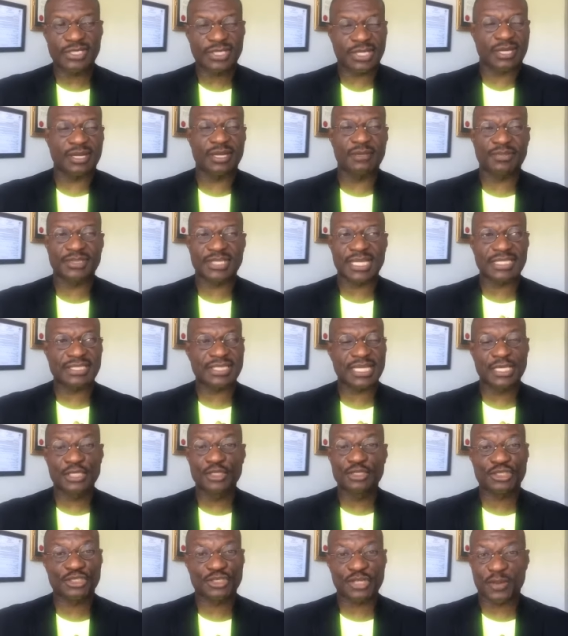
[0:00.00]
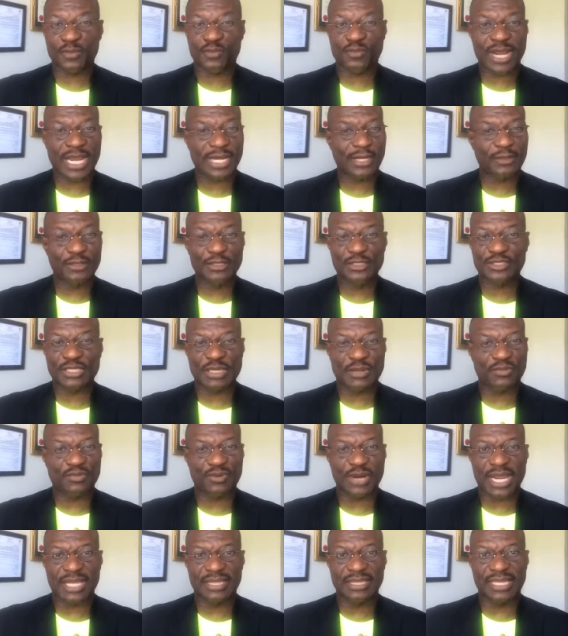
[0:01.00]
scriptures and you stop right, don't stop
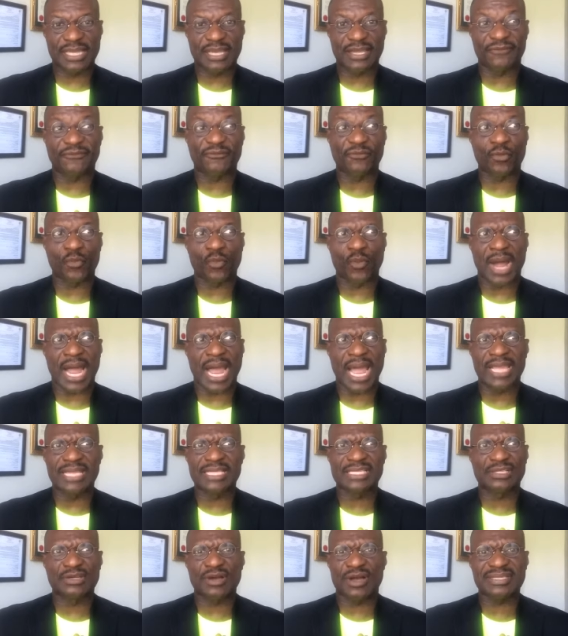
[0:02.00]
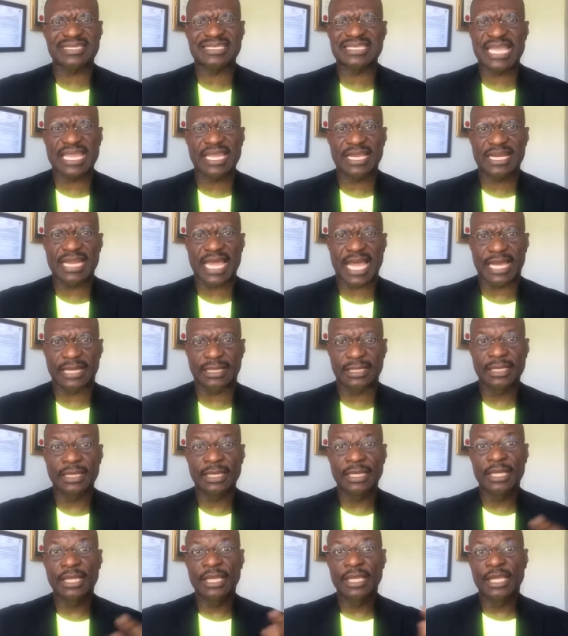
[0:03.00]
right there. Why is God saying that?
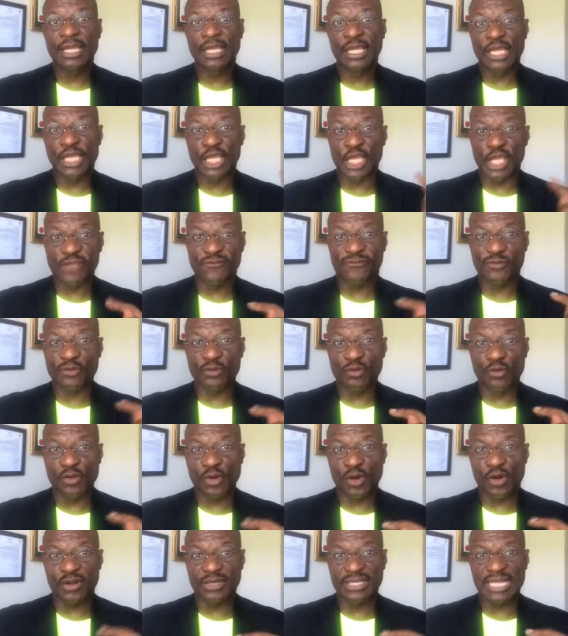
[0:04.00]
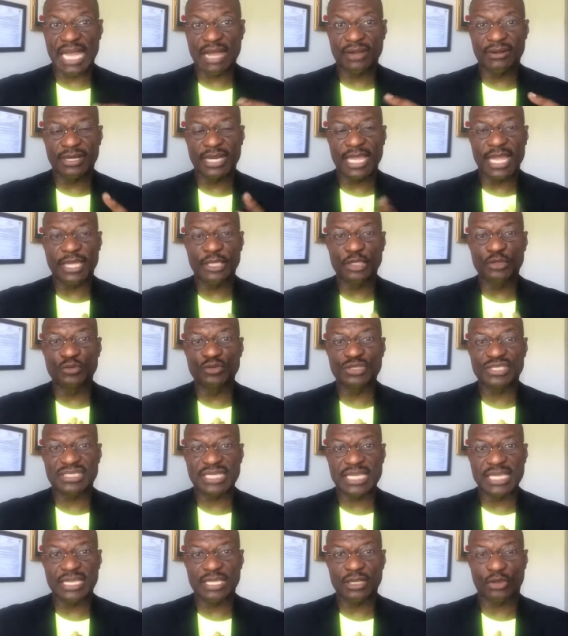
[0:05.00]
If you go down there, you
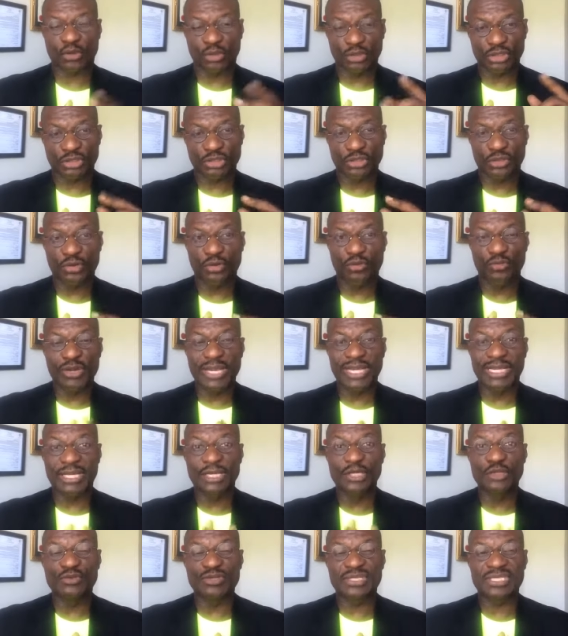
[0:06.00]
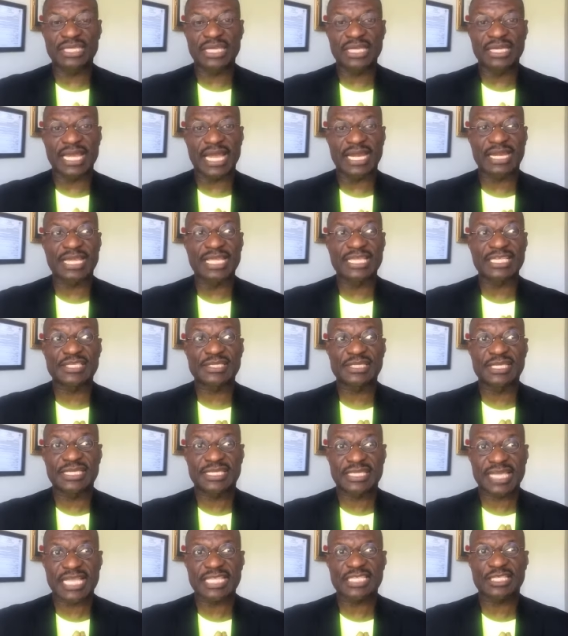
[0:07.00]
see, continue reading, you see that it
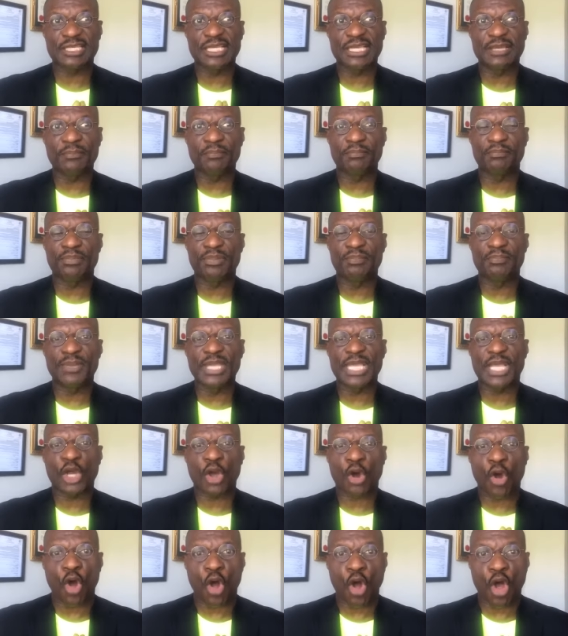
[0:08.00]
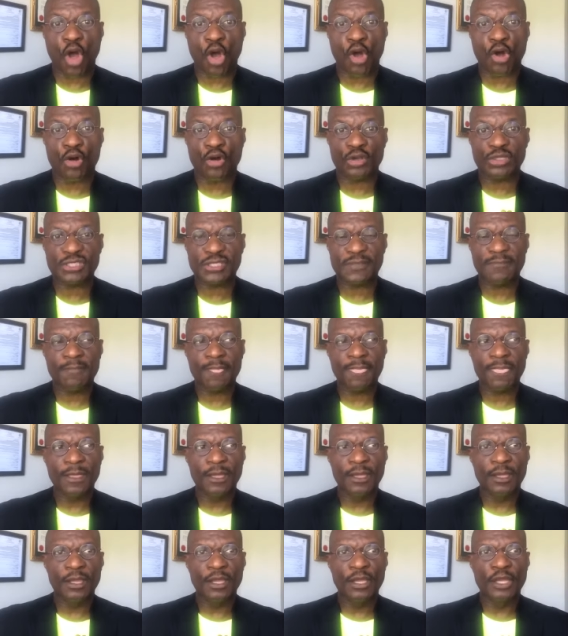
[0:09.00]
says, because
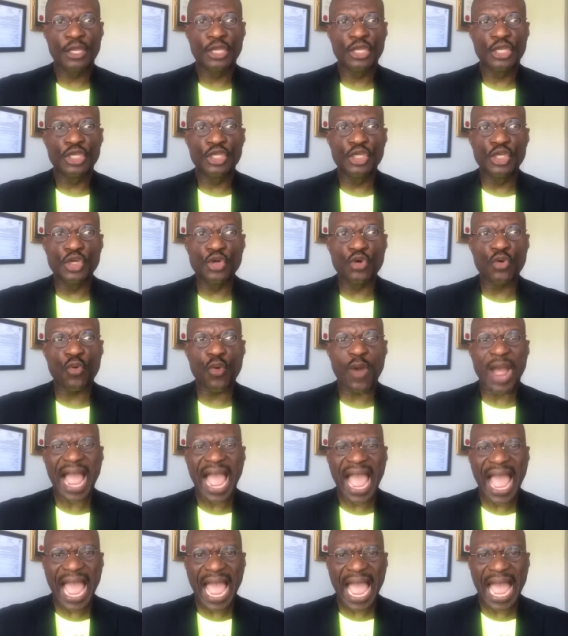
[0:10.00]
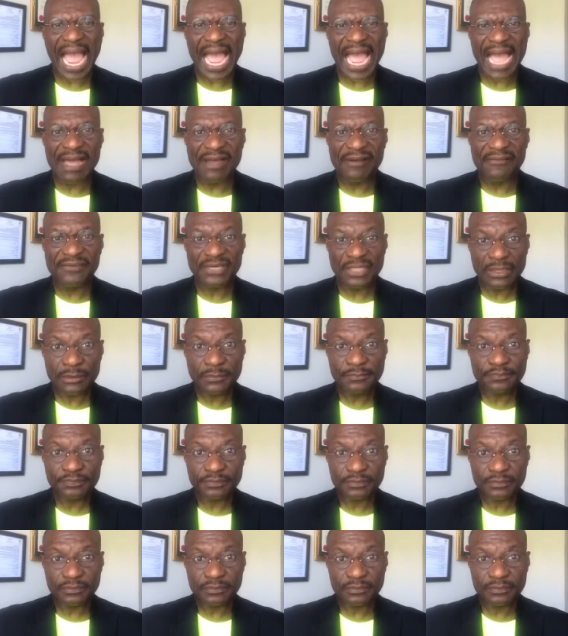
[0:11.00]
you have